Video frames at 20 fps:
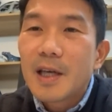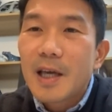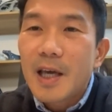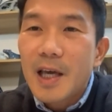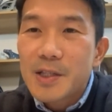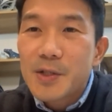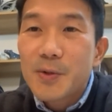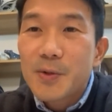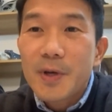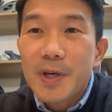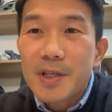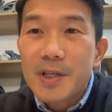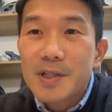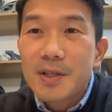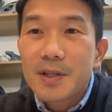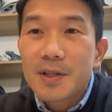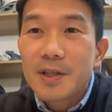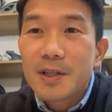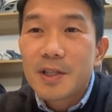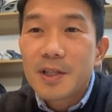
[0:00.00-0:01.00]

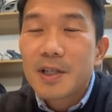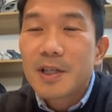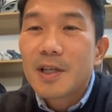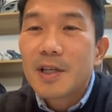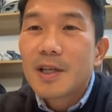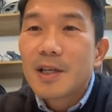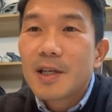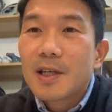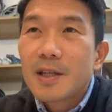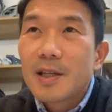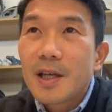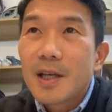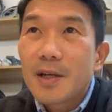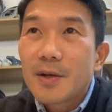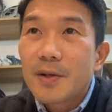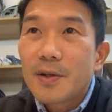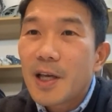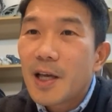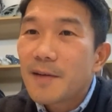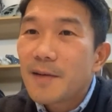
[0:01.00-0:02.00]
educationally, they
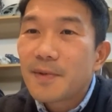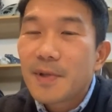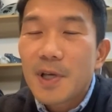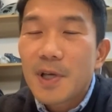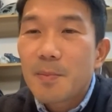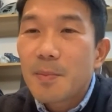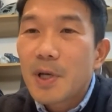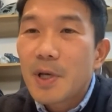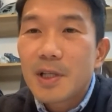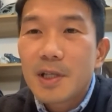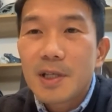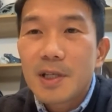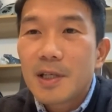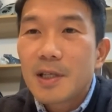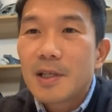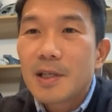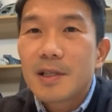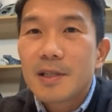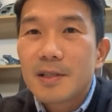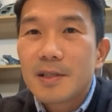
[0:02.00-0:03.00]
don't have that
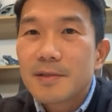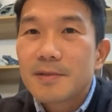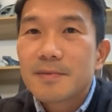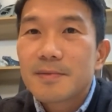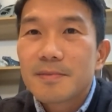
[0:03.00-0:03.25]
many